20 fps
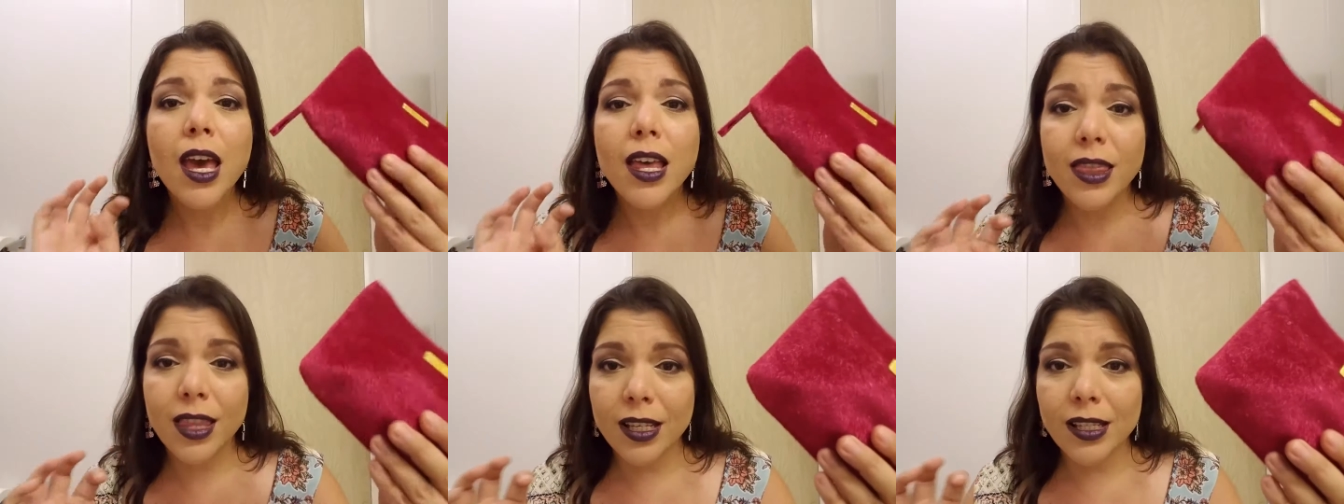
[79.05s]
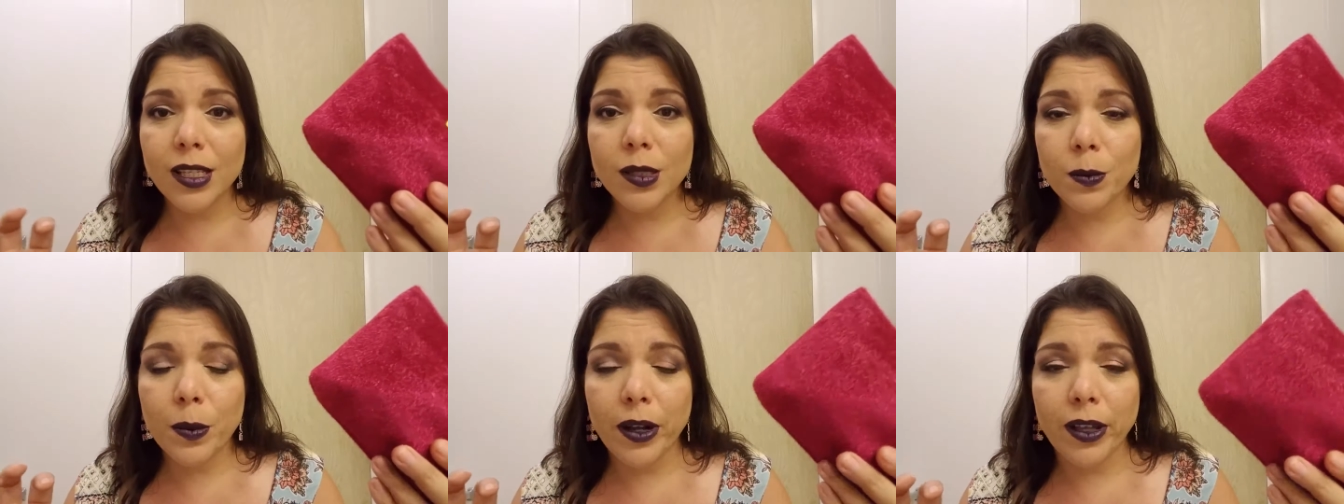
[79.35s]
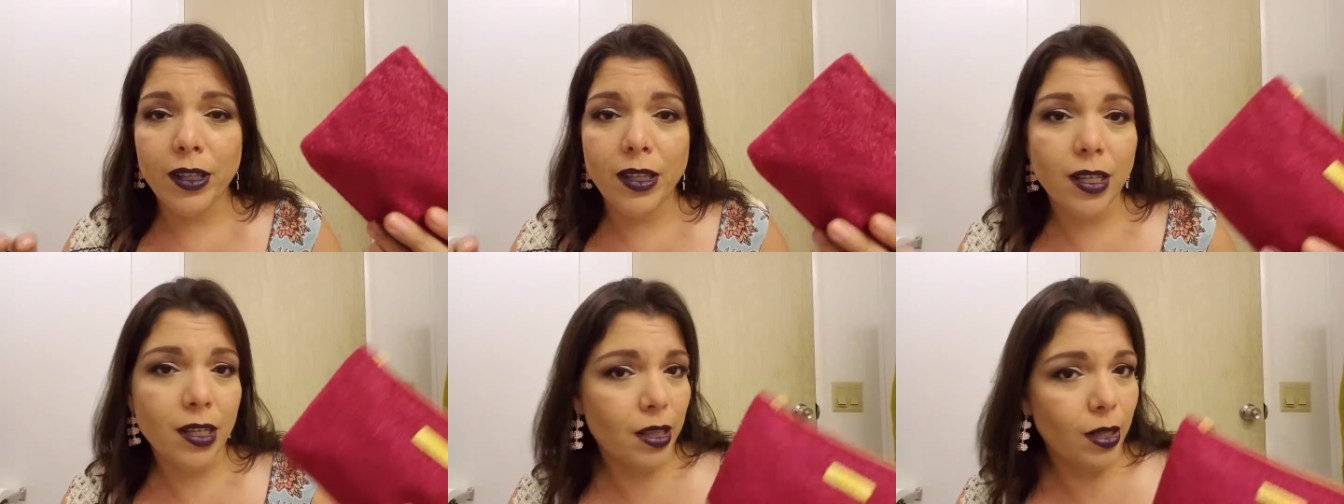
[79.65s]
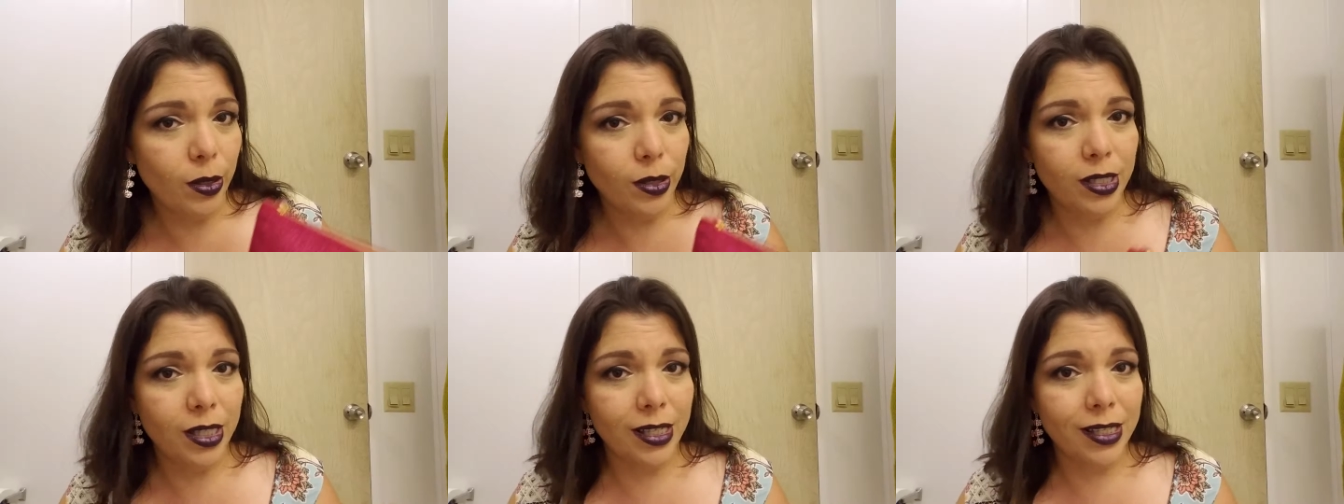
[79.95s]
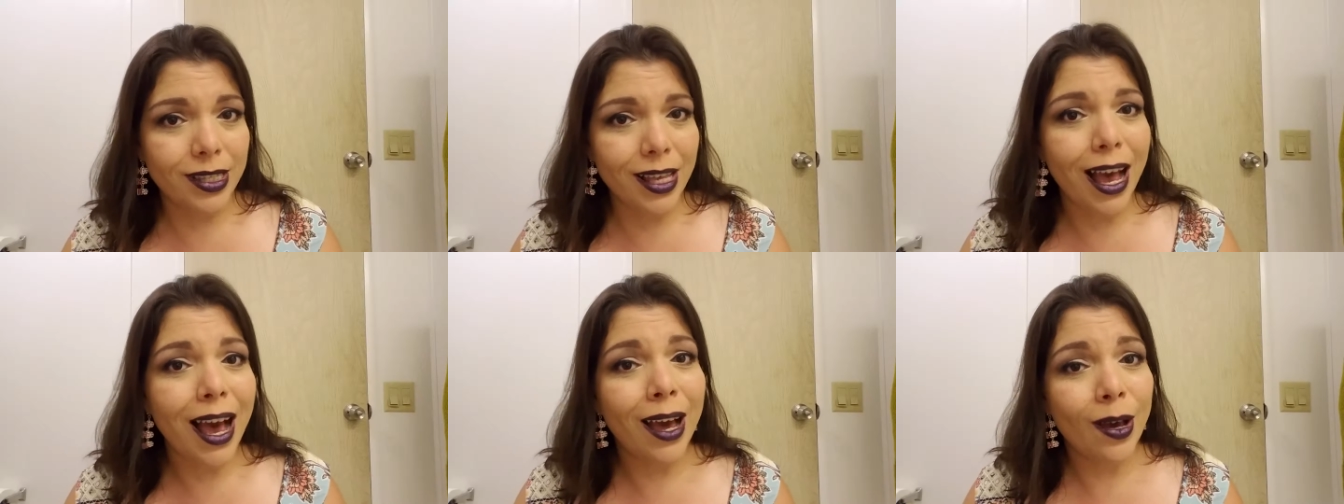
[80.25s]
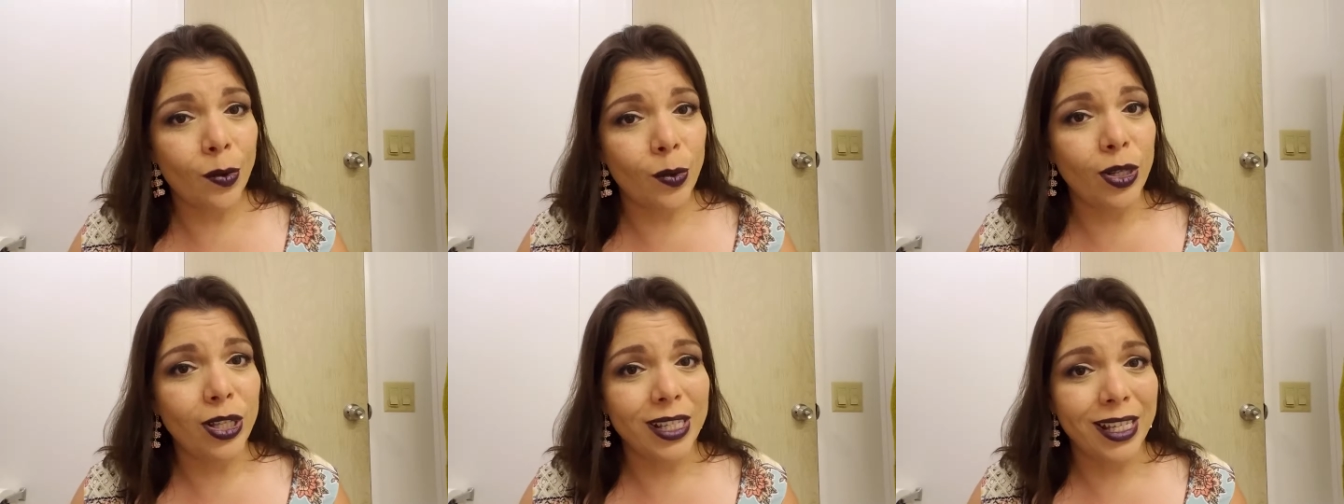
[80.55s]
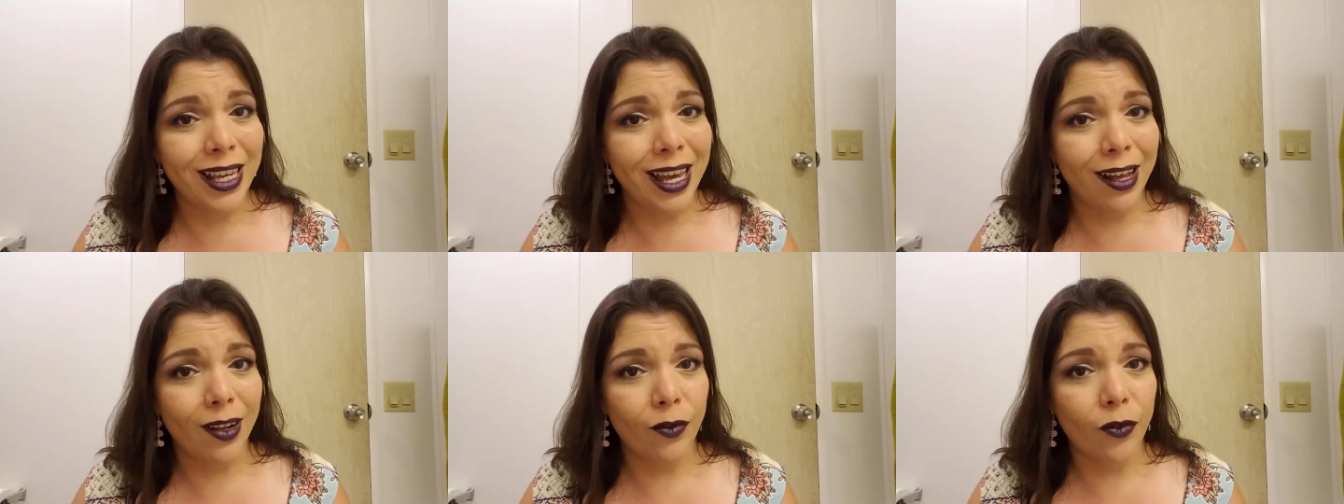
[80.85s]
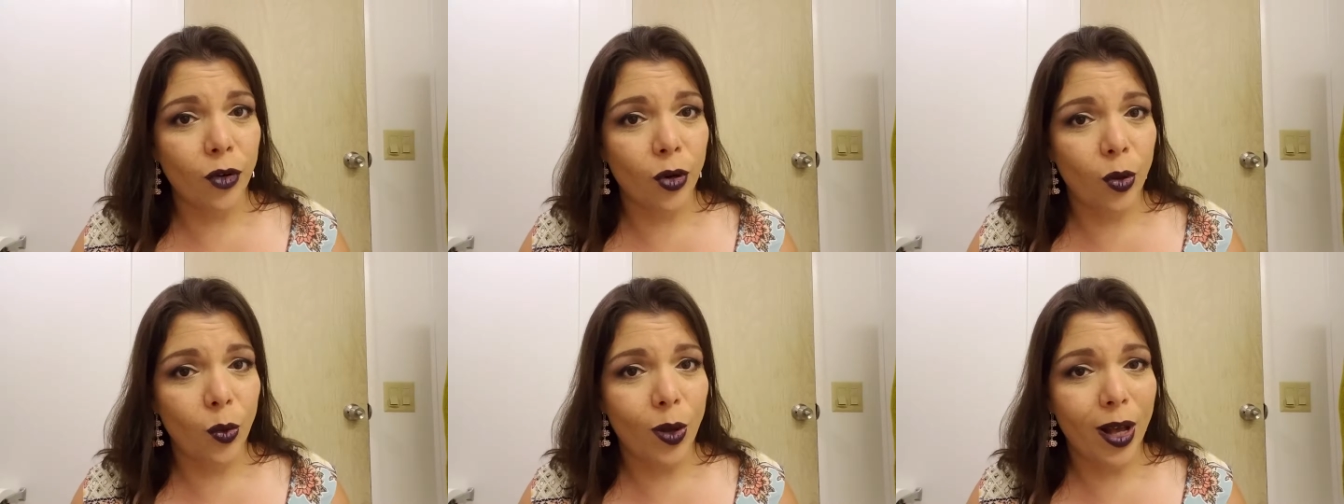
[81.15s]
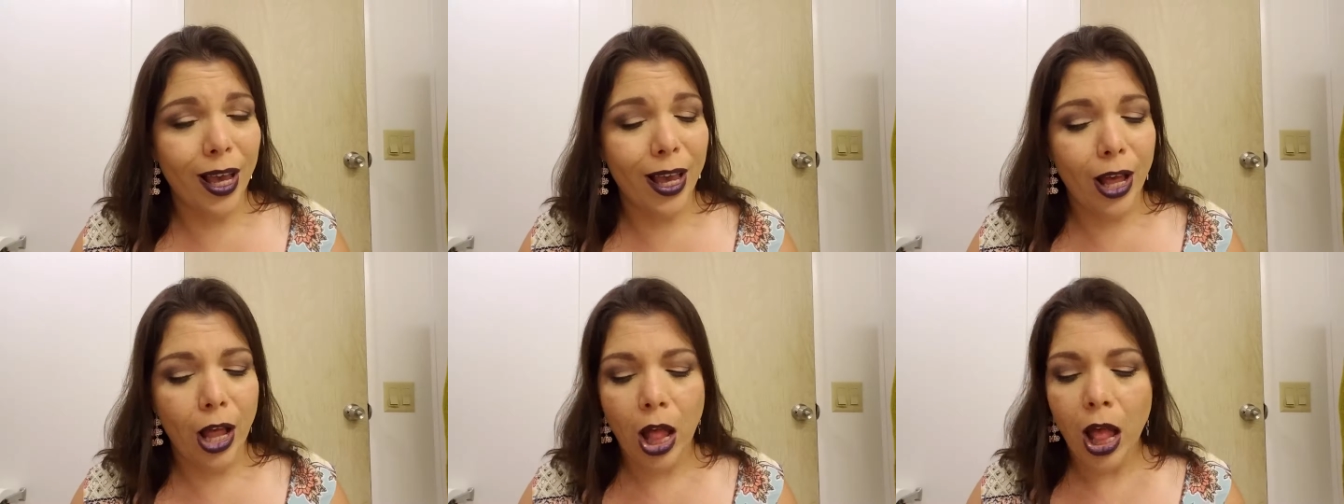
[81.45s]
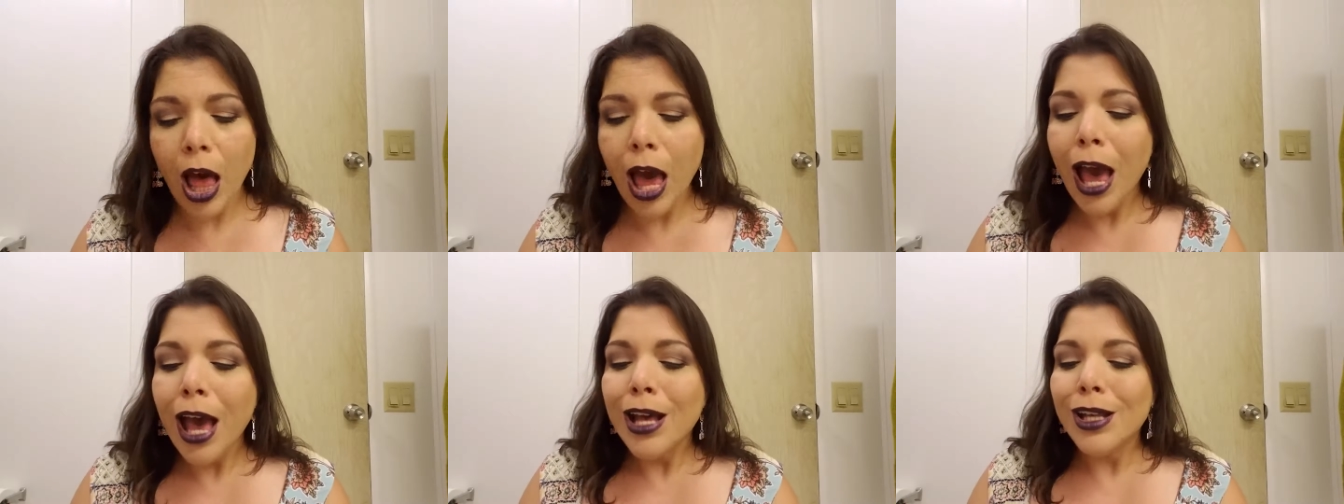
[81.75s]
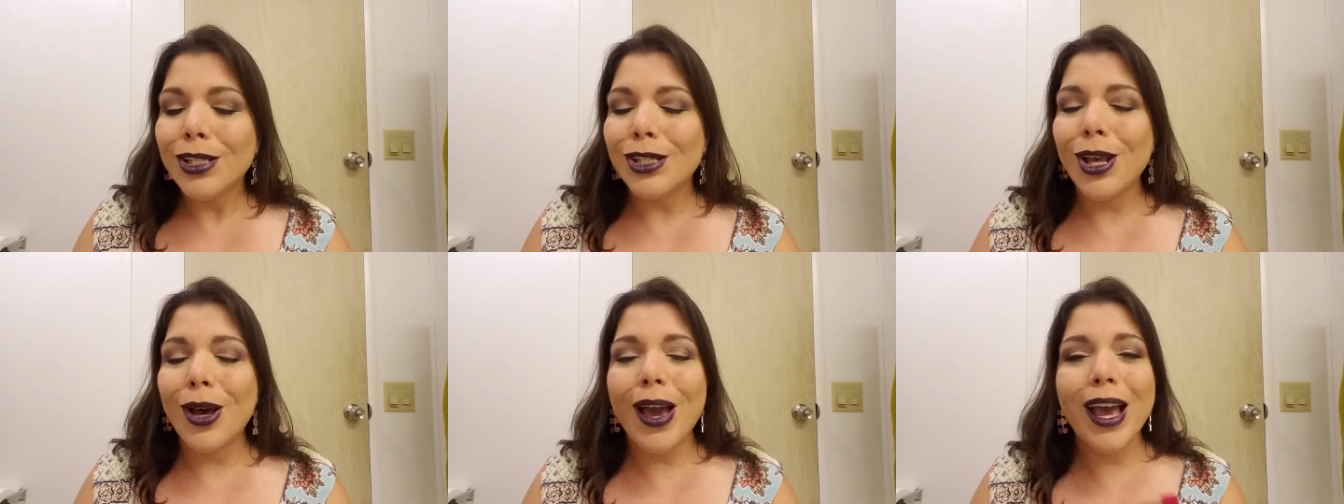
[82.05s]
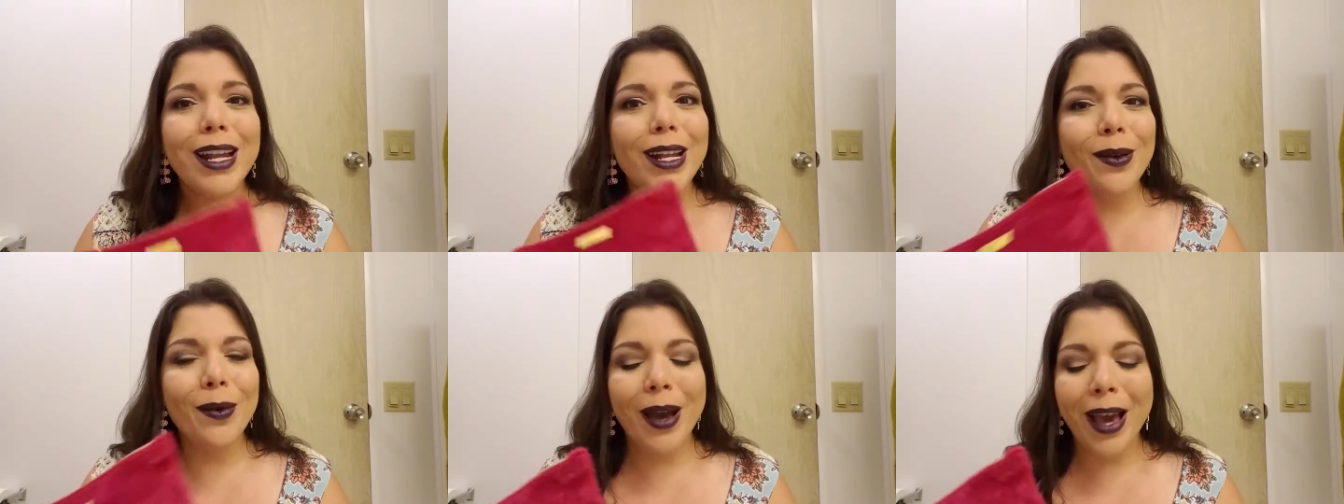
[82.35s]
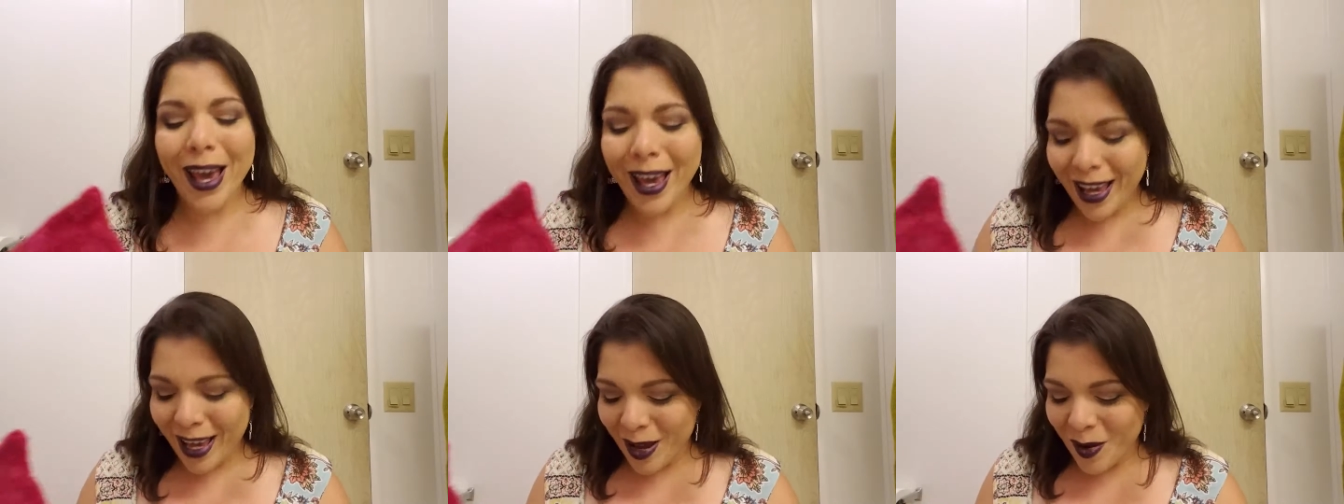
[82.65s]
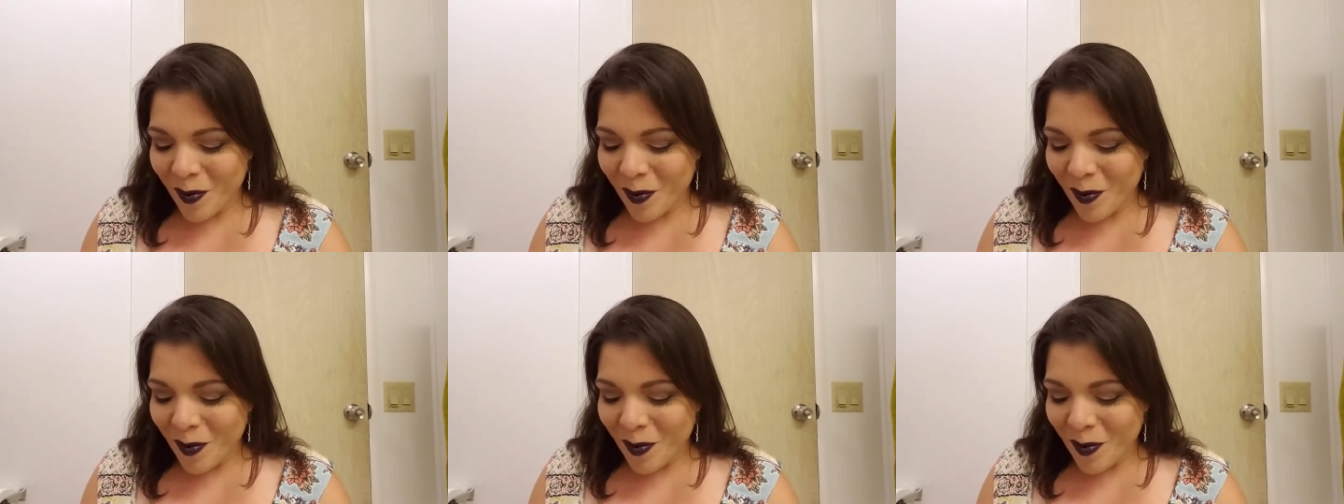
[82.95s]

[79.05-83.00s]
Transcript: This is probably the closest I will get for a while. So anyway,